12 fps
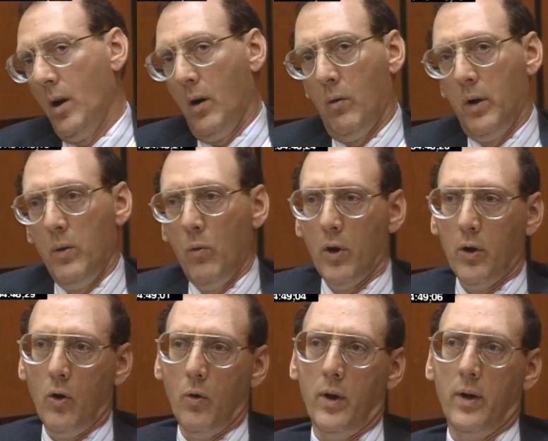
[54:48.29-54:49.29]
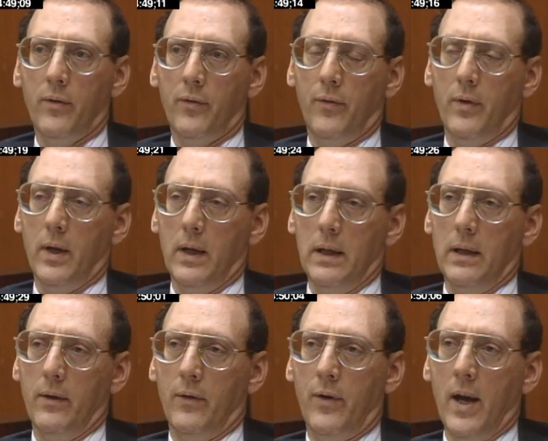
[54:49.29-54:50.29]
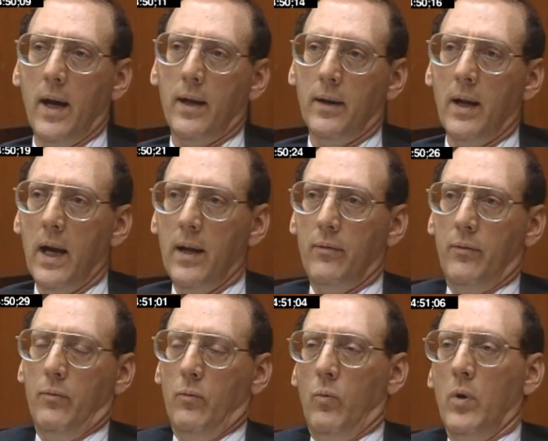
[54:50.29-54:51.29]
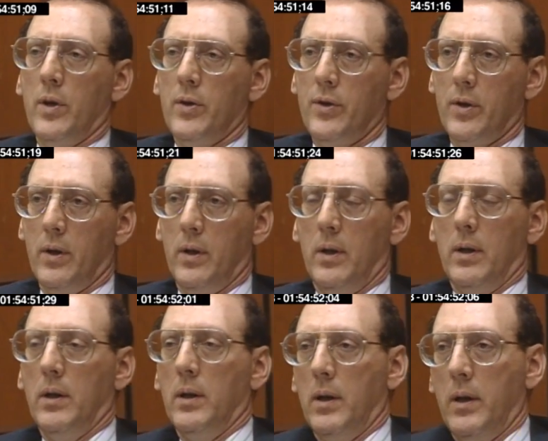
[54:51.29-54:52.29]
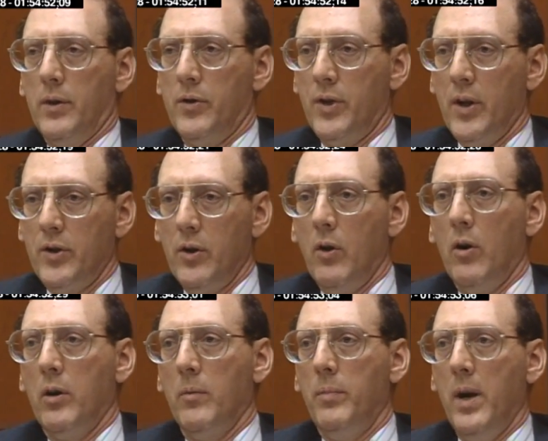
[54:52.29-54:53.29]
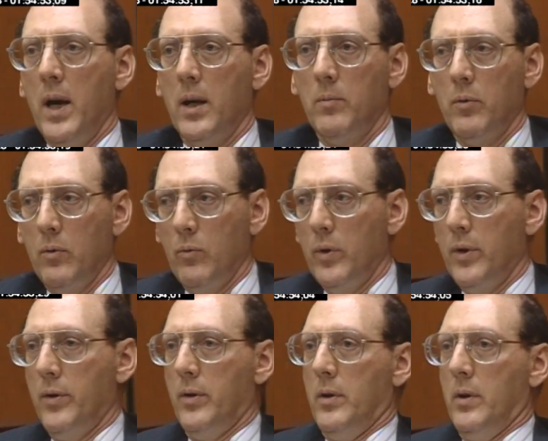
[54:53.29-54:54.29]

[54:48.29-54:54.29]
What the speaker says: Well, he wanted to know if that knife was consistent or compatible with